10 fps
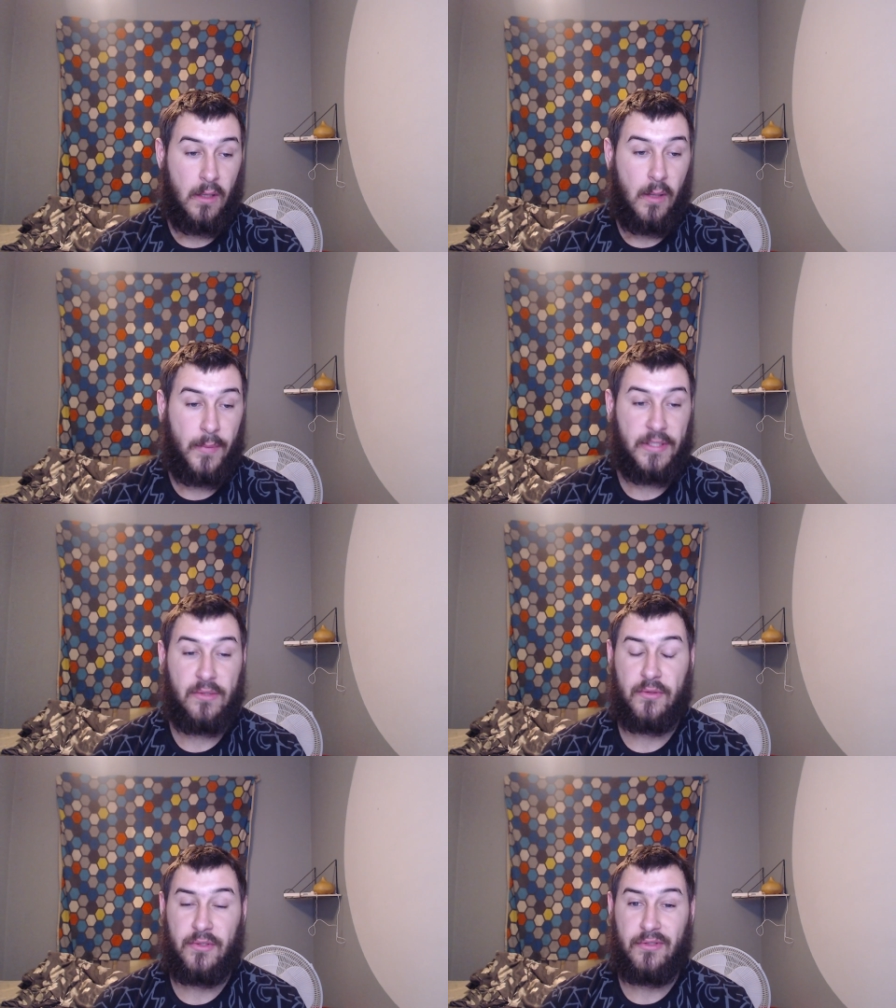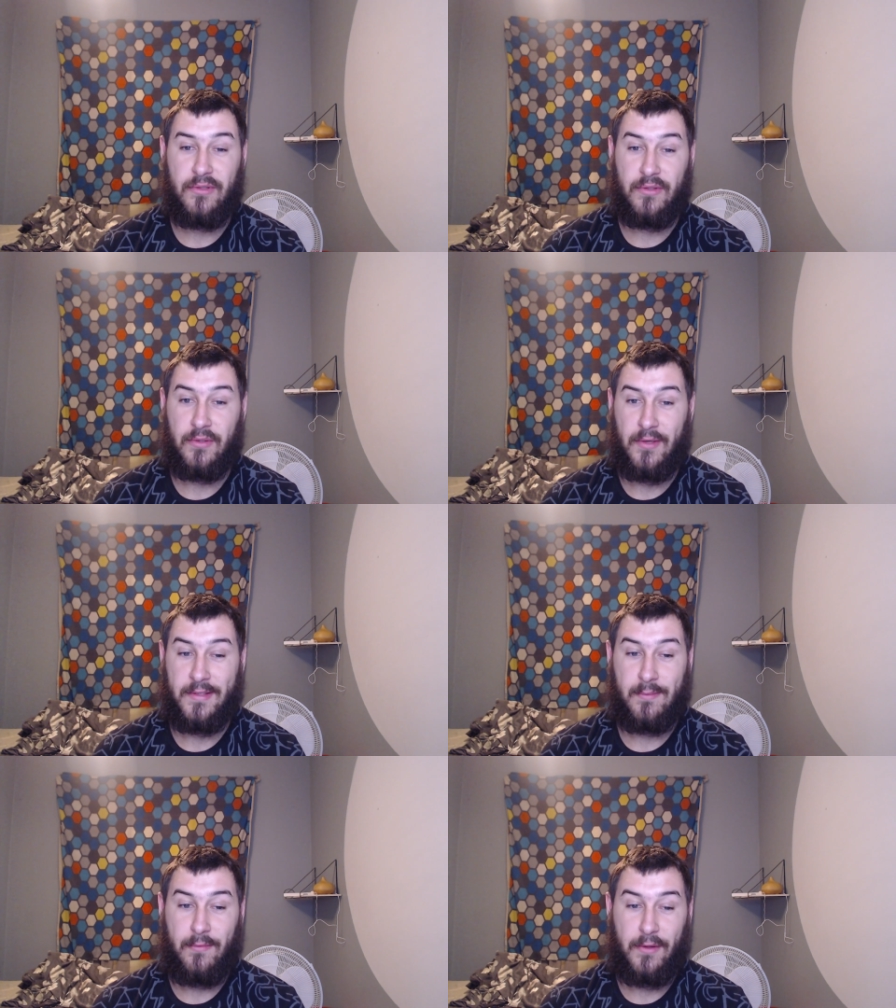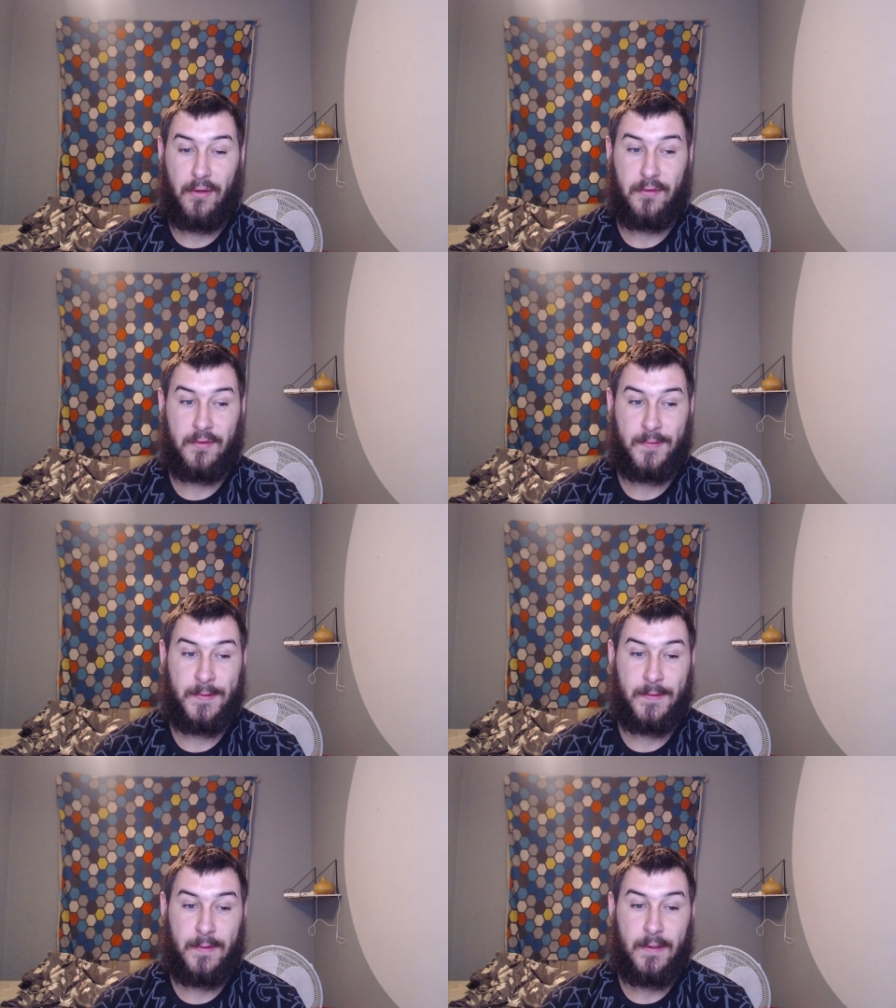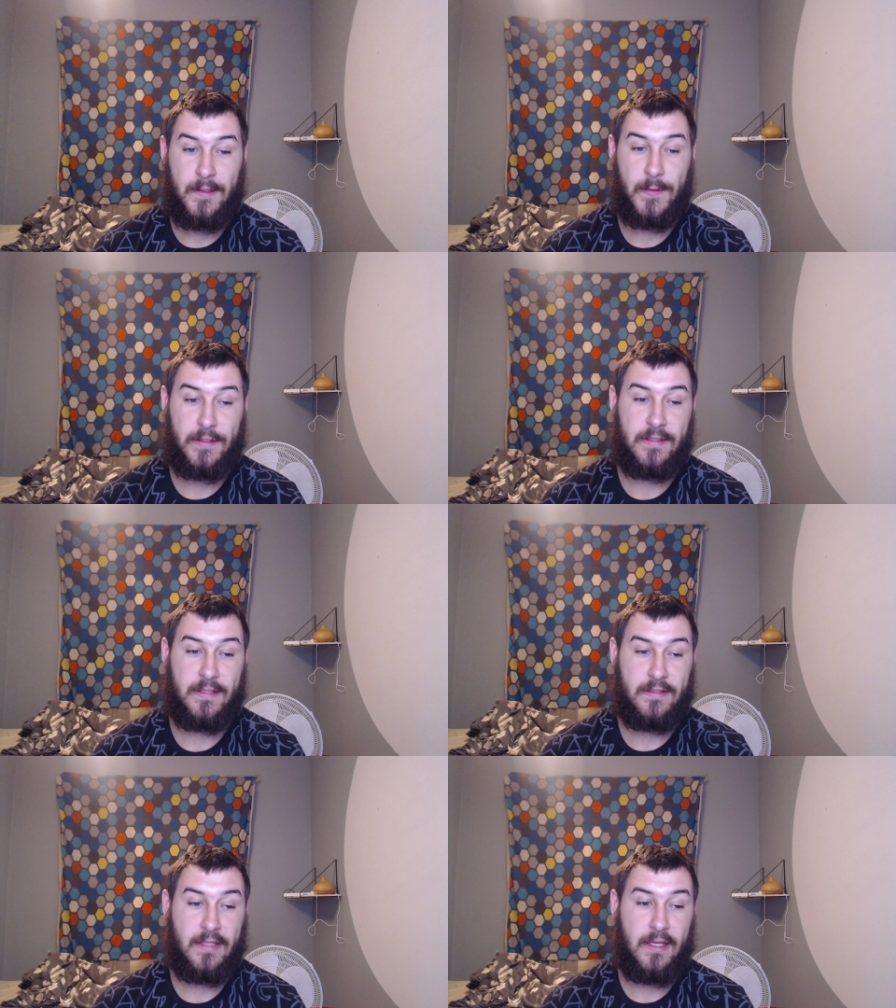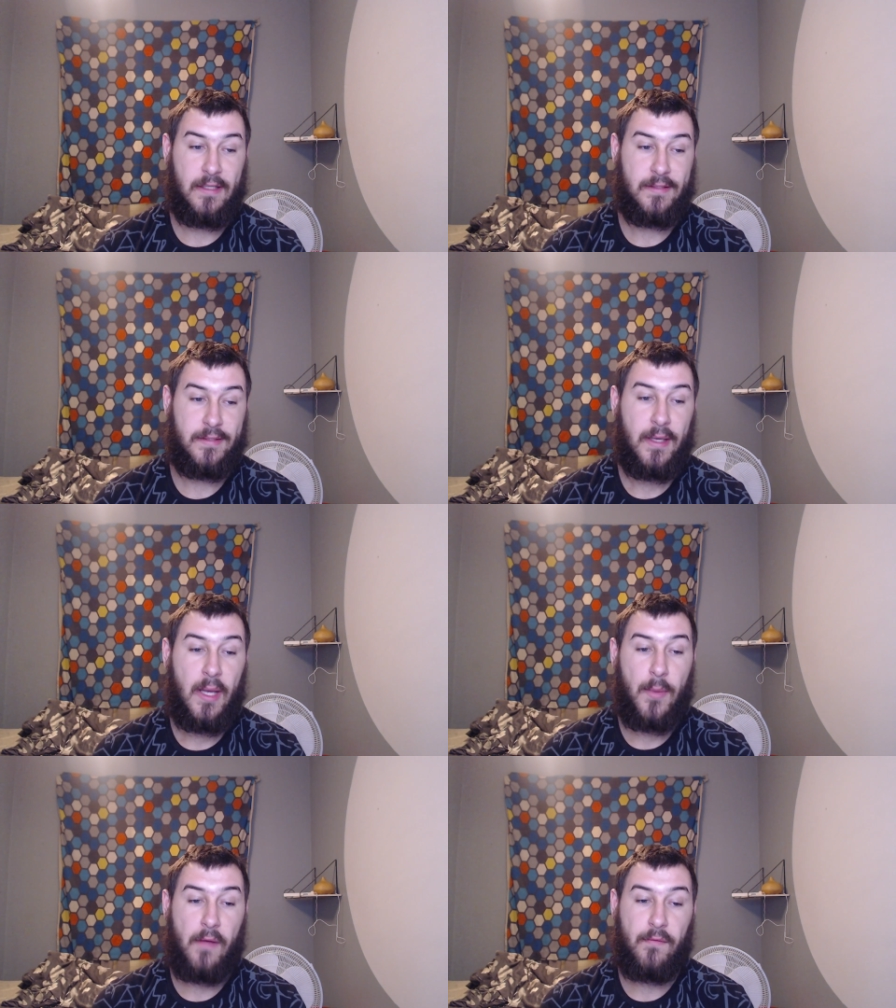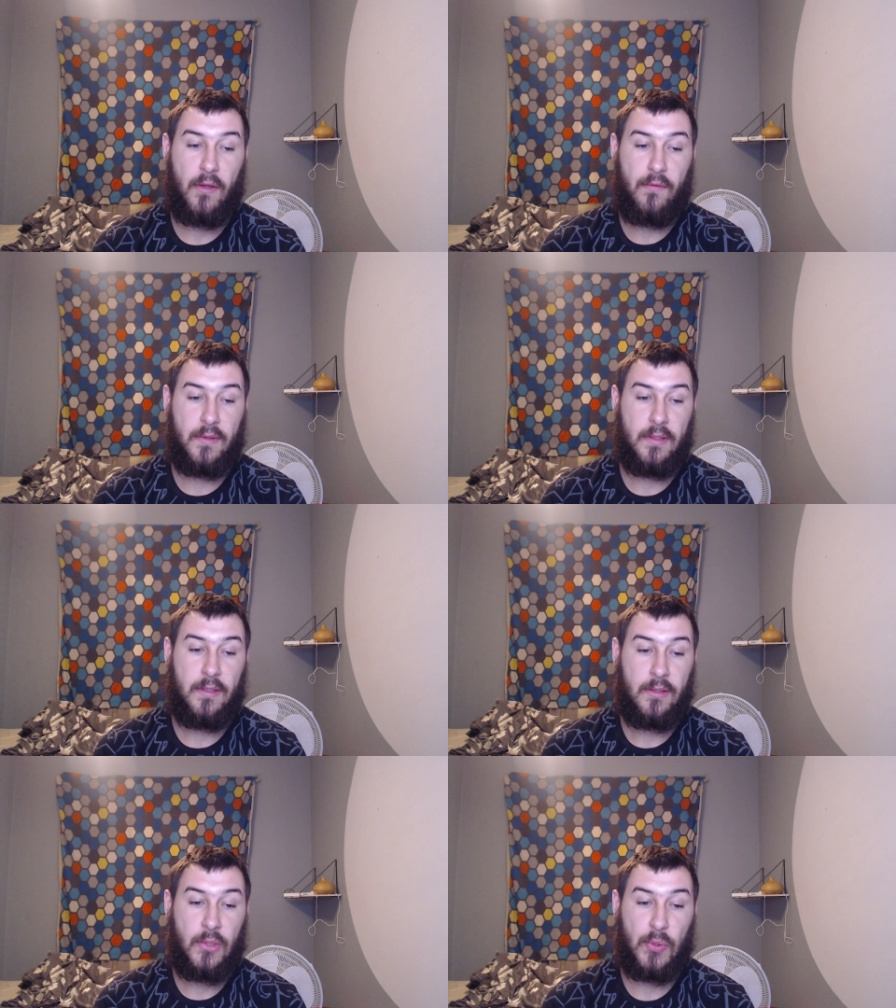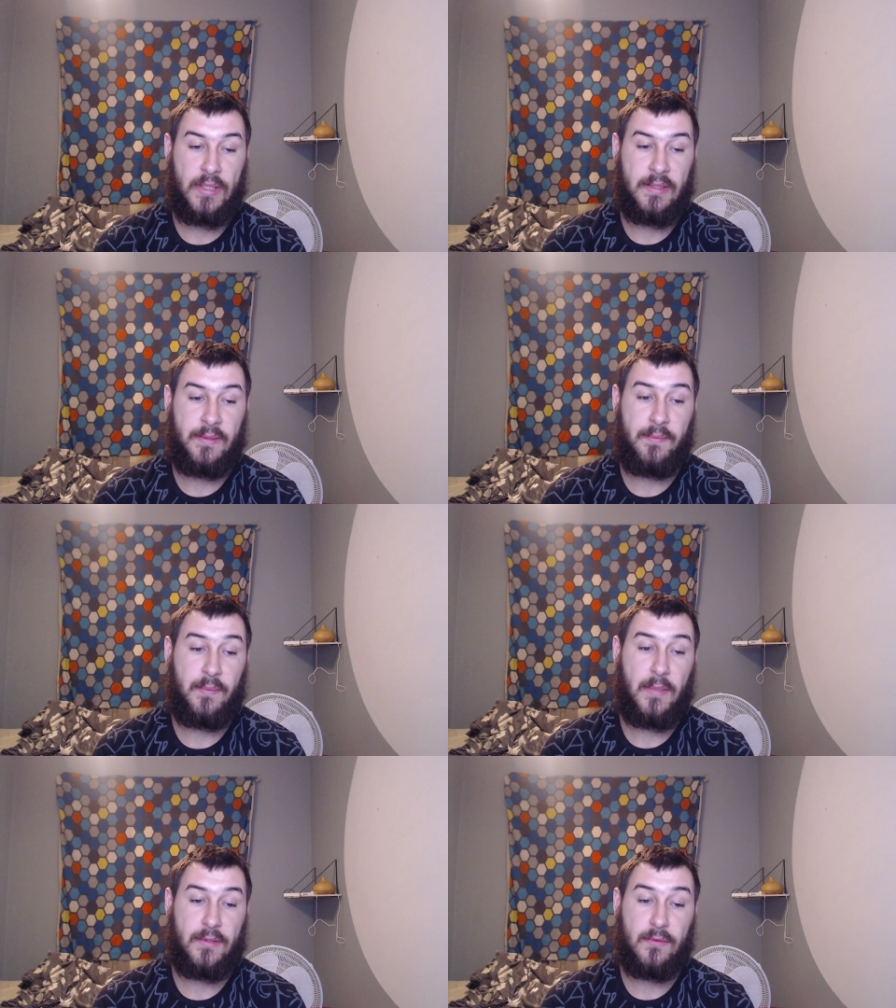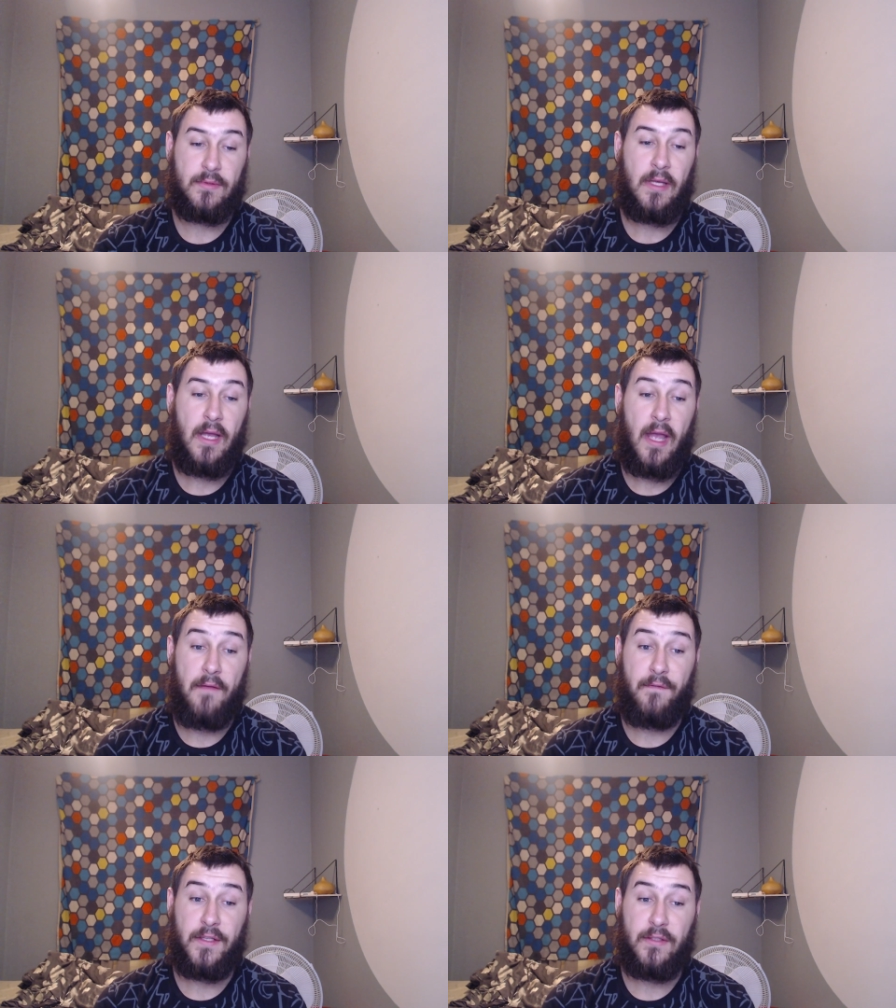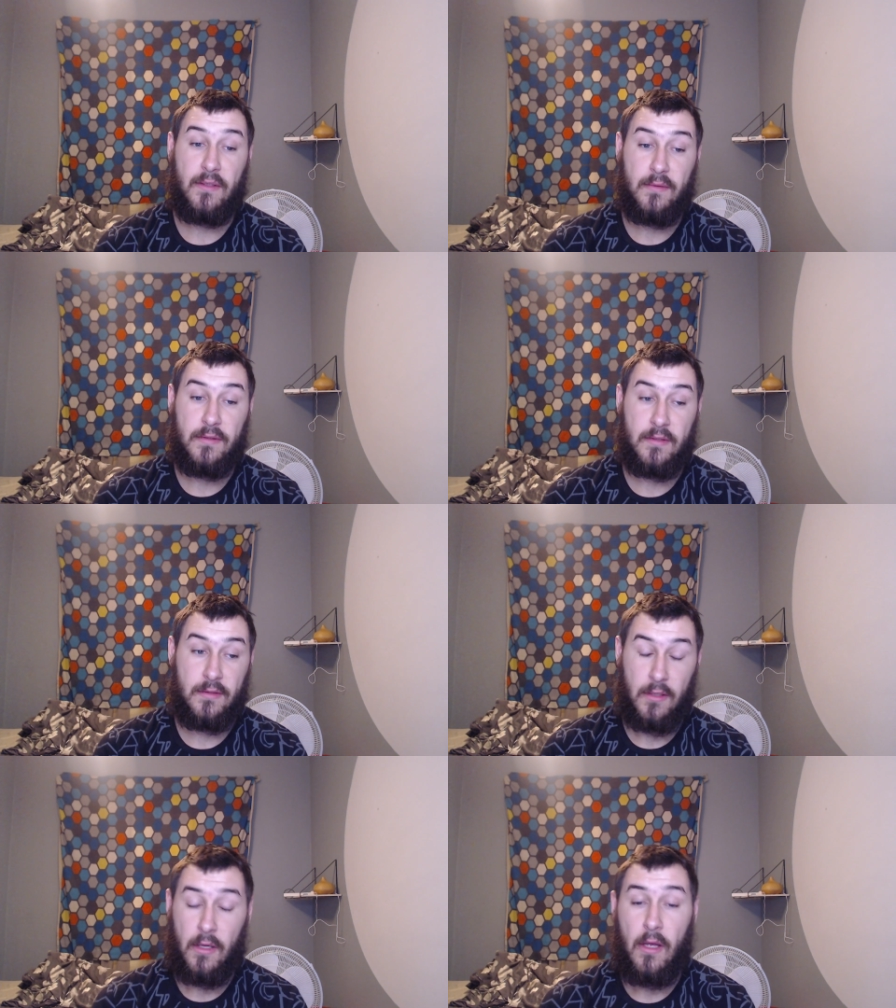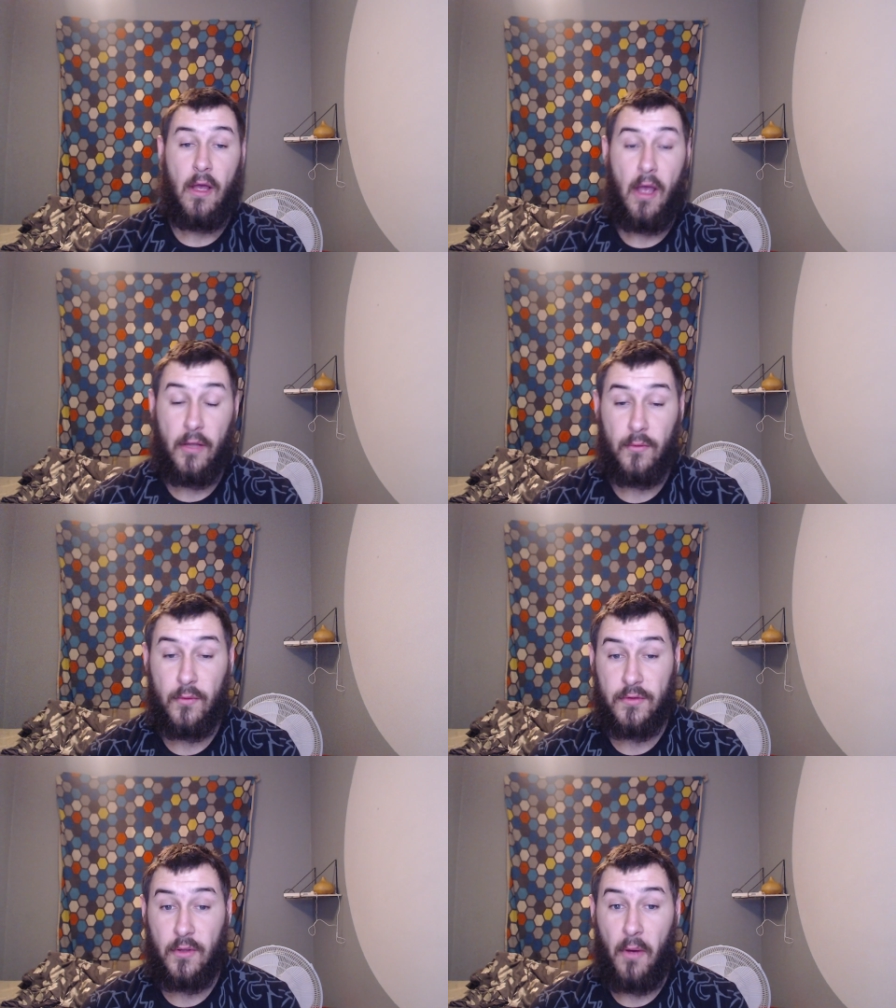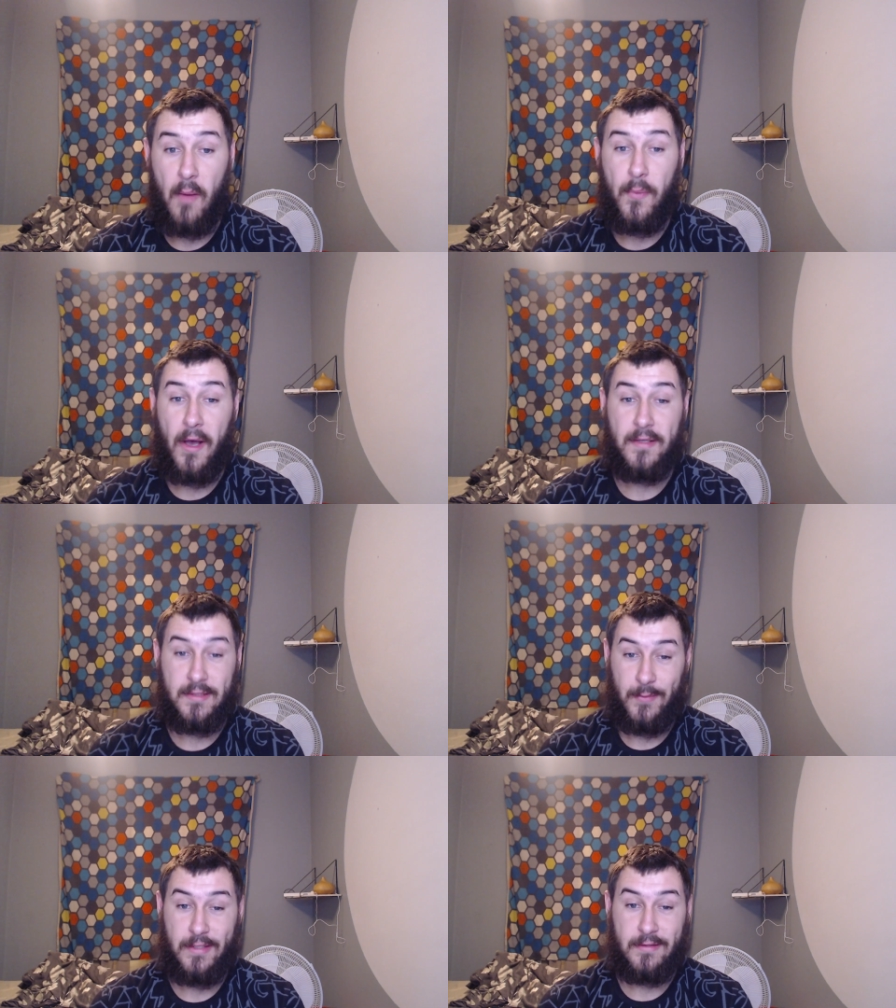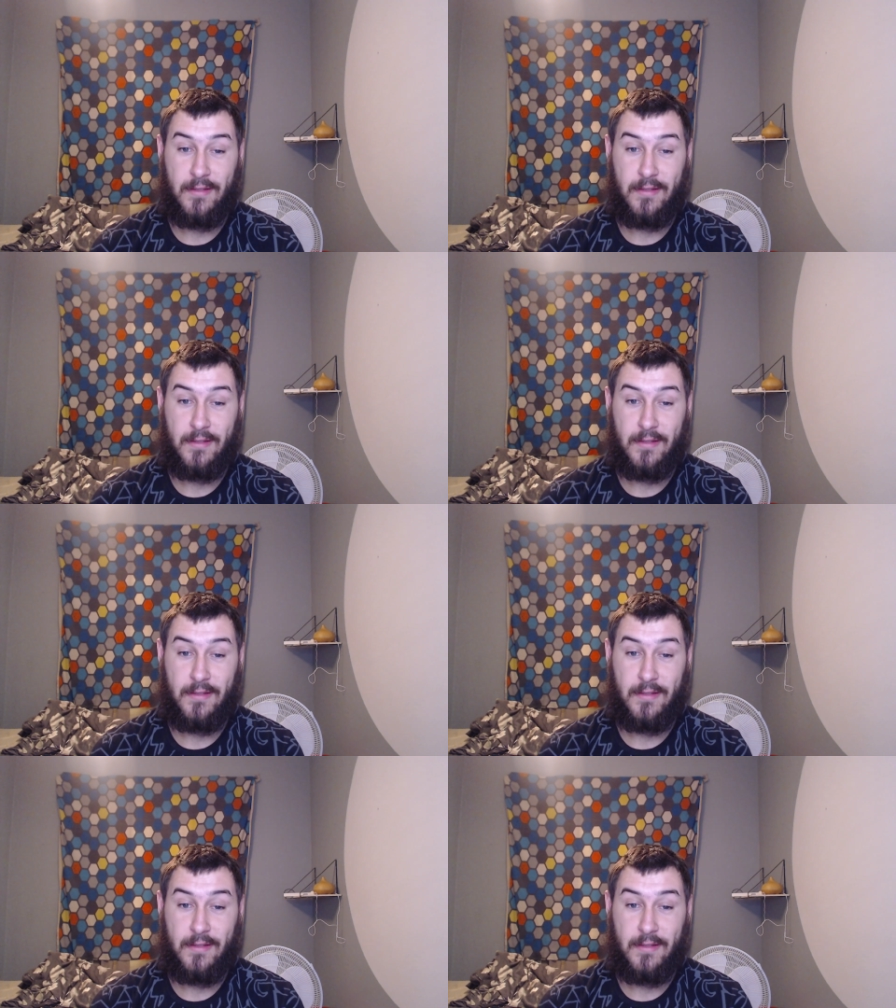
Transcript: Be sure to try some of our local dishes such as pavlova, green mussels and feijoas, and also our pies are the best.